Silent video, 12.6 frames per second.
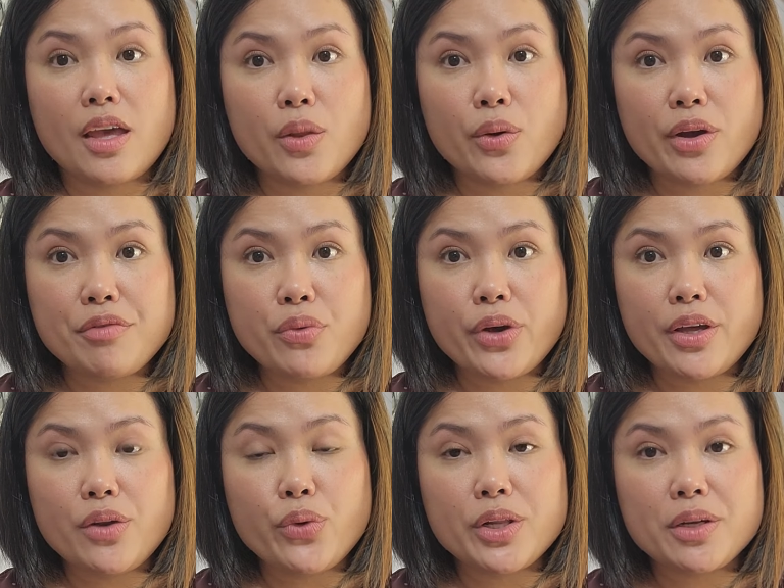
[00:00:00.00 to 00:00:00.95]
Hello
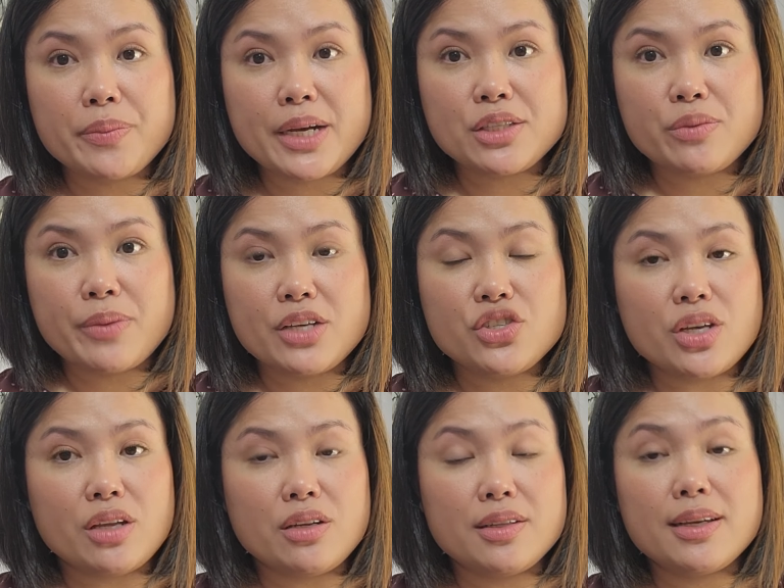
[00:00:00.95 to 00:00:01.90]
everyone, welcome back to my
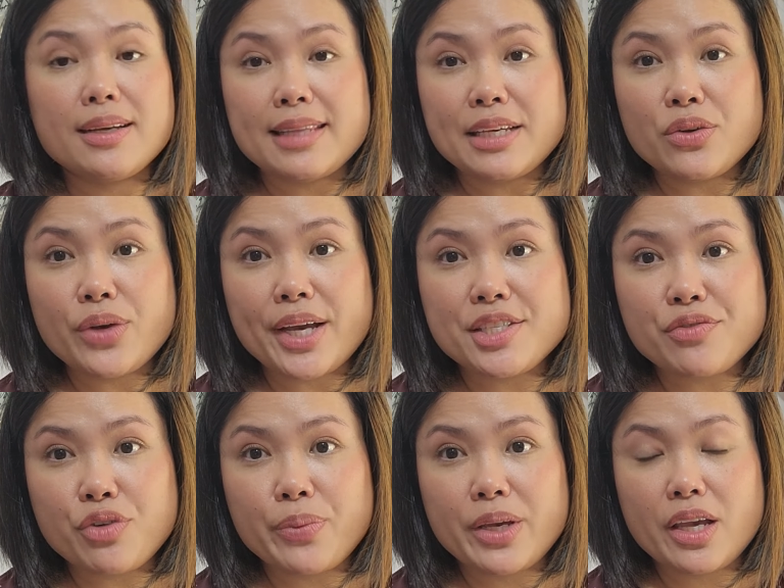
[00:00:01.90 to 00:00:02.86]
channel. Thank you guys
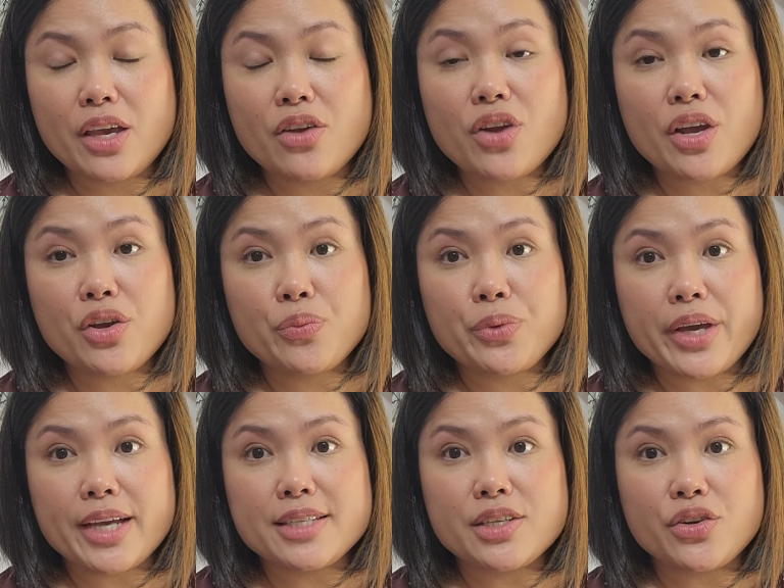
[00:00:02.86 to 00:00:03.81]
for being here. I hope you
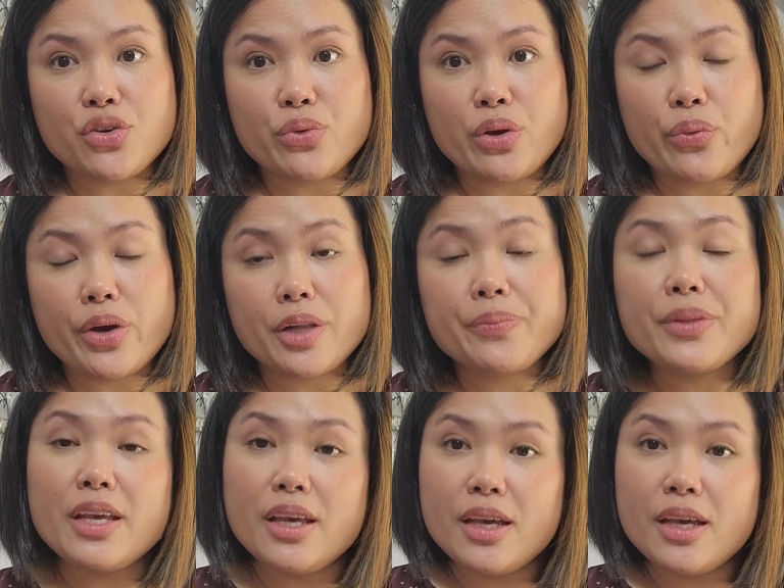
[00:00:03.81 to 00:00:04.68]
guys are doing well.